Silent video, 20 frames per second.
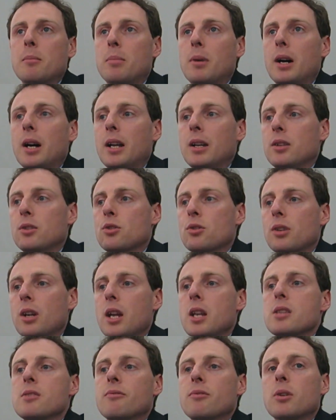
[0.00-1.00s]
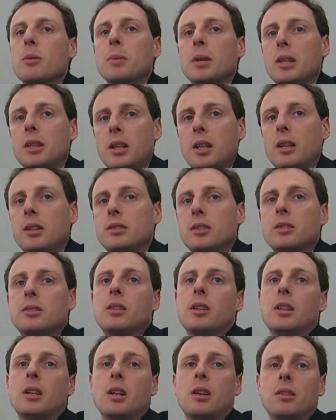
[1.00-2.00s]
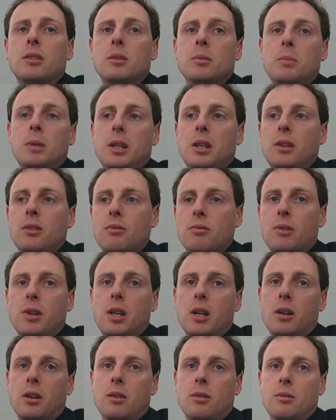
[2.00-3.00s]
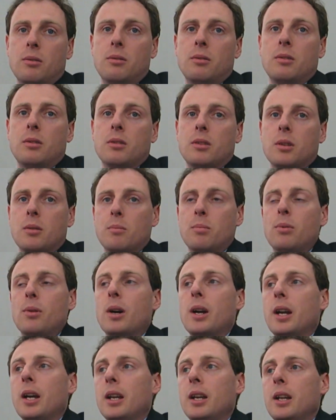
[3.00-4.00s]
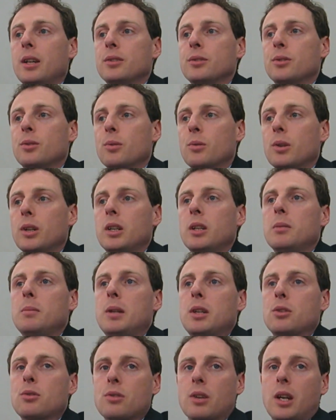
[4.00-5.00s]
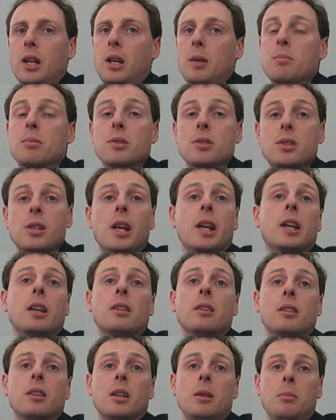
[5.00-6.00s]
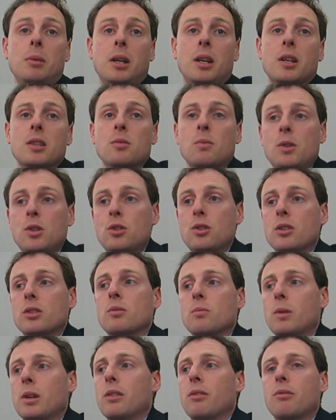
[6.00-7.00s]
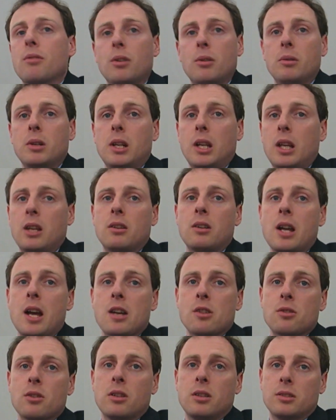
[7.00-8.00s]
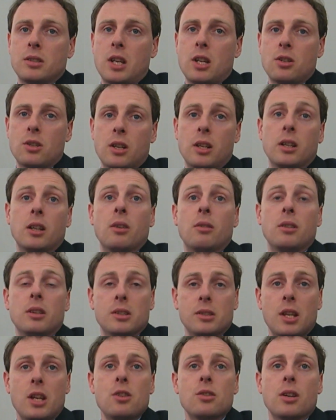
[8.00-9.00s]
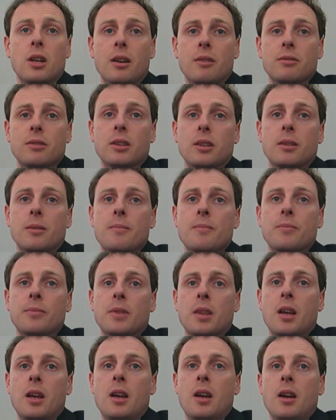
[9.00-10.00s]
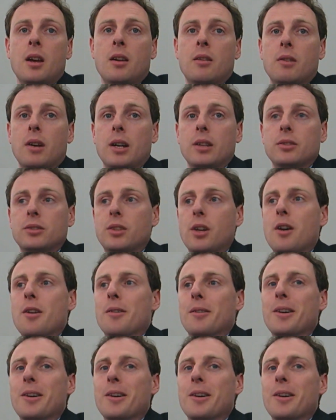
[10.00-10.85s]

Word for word: but transforming the existing code to be 3.0 compliant is going to be tricky, particularly because we just went through an internationalization and localization effort. Yeah. Right. So,